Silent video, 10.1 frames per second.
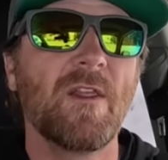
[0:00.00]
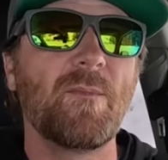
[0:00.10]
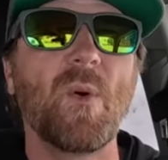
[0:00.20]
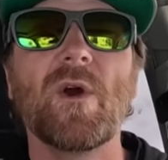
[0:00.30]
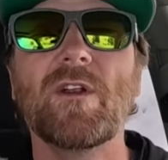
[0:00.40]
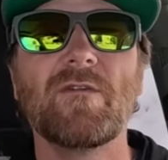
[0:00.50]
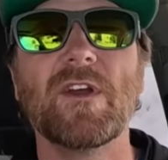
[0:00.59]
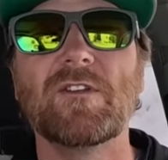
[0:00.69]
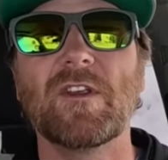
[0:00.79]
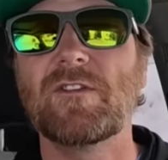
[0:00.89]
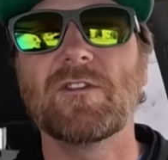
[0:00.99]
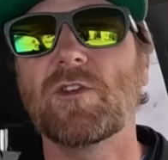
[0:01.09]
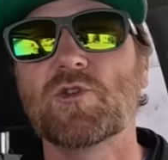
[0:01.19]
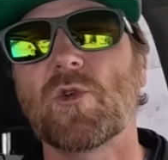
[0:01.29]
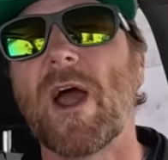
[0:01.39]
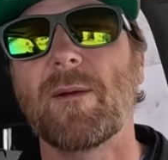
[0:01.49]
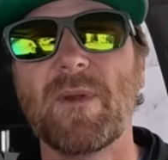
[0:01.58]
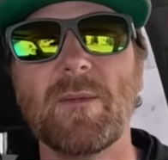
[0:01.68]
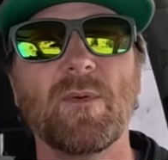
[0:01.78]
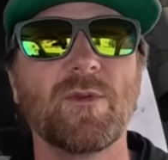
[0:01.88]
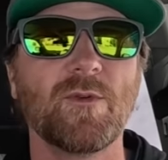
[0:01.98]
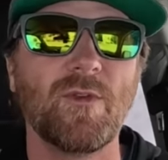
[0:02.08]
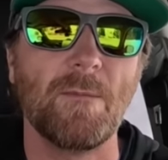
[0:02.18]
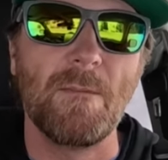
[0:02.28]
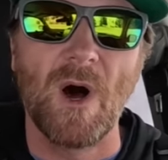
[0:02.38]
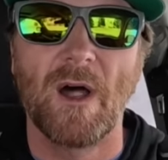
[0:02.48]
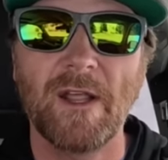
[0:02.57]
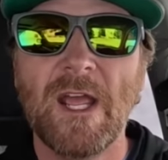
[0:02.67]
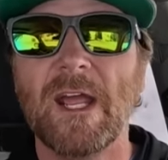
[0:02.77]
The point of this isn't to drag people through the mud,